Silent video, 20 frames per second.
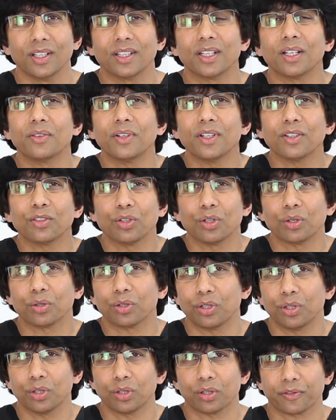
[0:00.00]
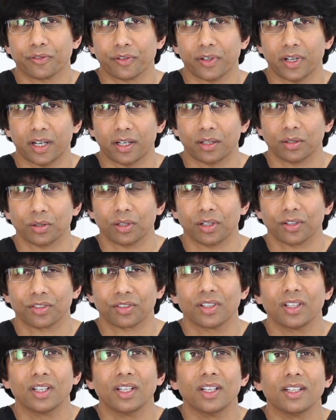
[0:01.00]
There is no cure for hair
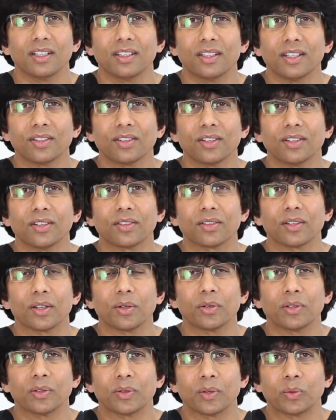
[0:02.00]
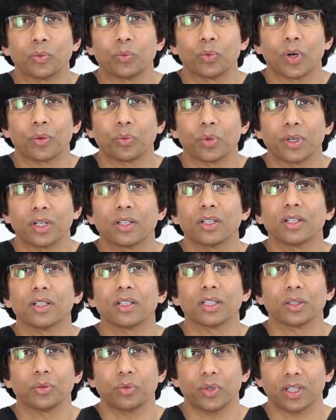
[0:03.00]
loss. This is what we're
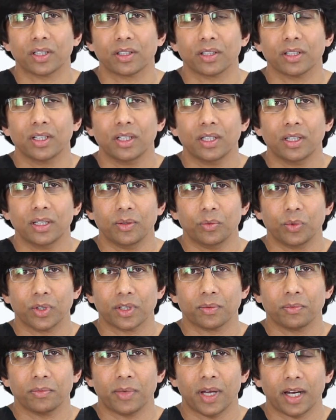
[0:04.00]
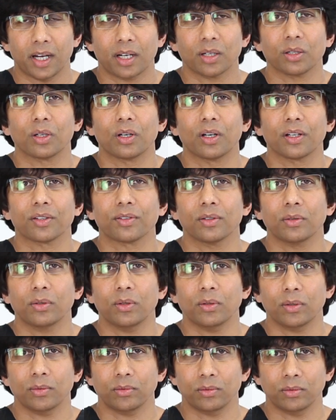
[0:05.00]
dealing with hair loss
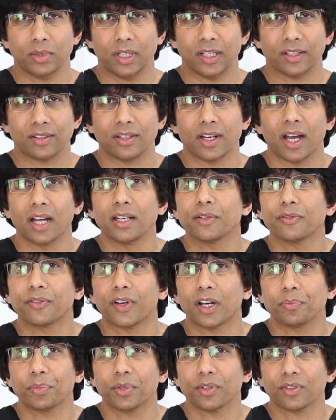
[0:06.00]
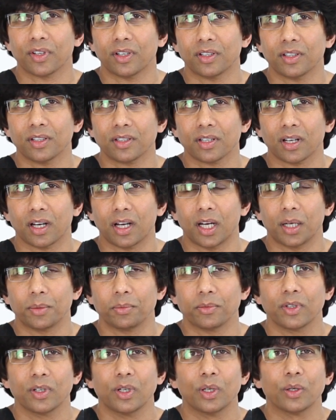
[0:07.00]
is 95% of the
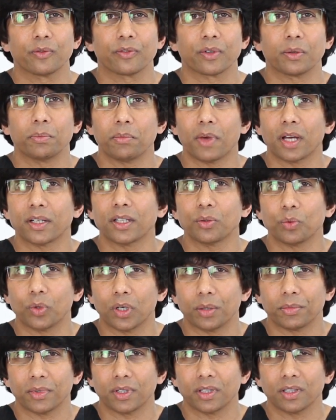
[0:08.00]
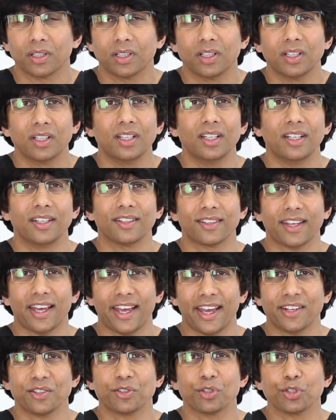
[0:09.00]
time for men and women is
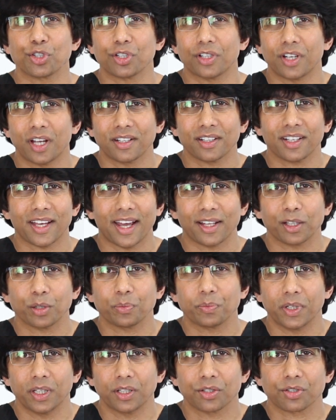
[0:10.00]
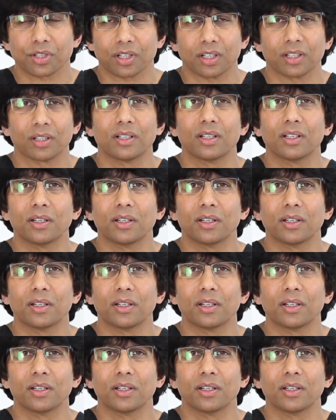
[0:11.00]
androgenetic alopecia,